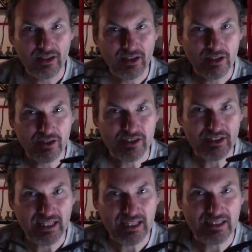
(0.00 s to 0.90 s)
You
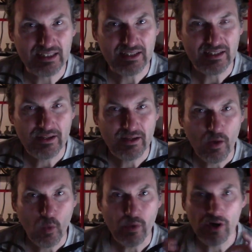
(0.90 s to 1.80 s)
understand?
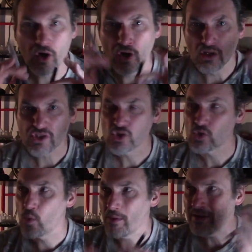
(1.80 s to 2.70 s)
We're all
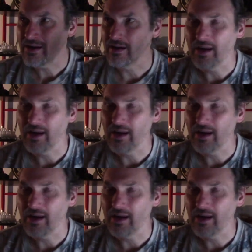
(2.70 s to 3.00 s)
swimming